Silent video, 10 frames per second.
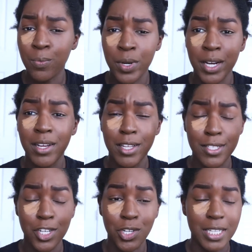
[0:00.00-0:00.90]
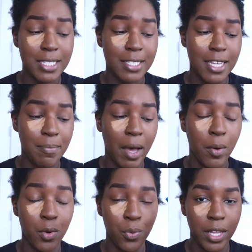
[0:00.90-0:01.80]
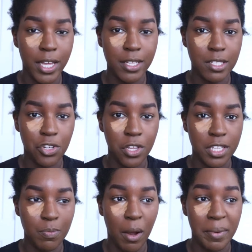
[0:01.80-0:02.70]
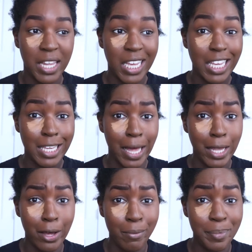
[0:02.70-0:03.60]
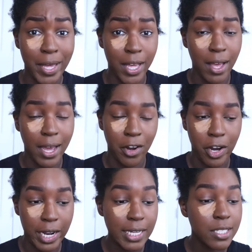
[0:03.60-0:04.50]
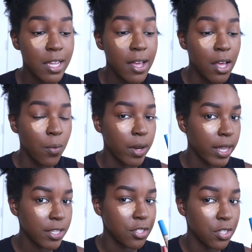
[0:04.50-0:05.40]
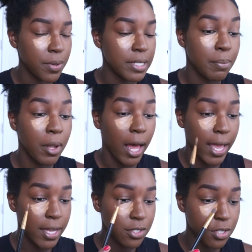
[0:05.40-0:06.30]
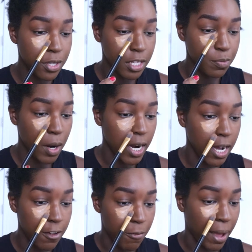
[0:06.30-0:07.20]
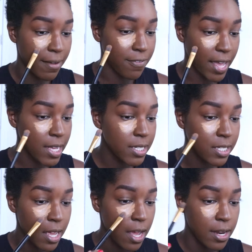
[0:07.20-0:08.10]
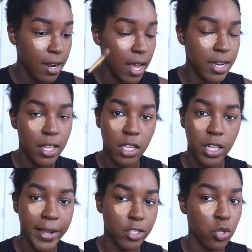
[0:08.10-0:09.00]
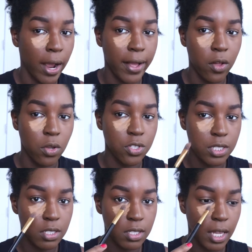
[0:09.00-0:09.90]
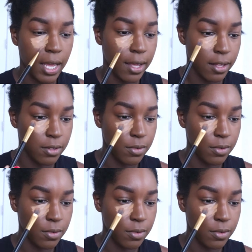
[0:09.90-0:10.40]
wouldn't consider this deep. I would really consider this probably like yellow, but I digress. What I like to do is apply it to this part of my face, not in like a triangle, just like